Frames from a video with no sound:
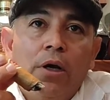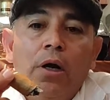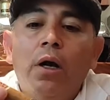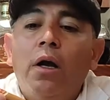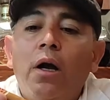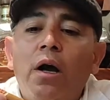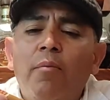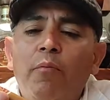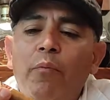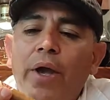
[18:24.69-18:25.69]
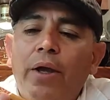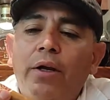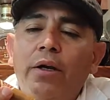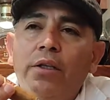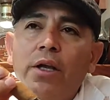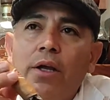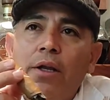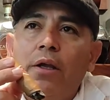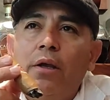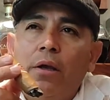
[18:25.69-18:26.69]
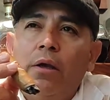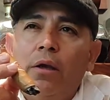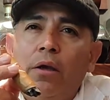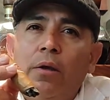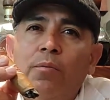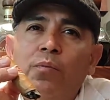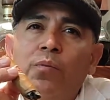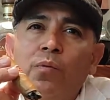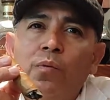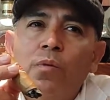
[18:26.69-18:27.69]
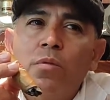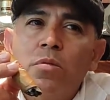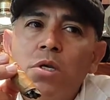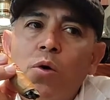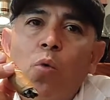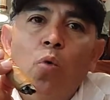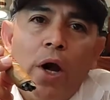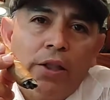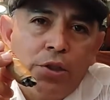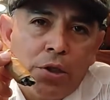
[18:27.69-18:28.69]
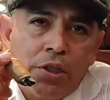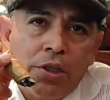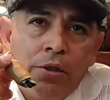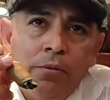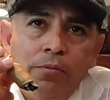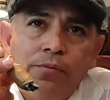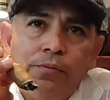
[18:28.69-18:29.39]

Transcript: Better than a White Churchill.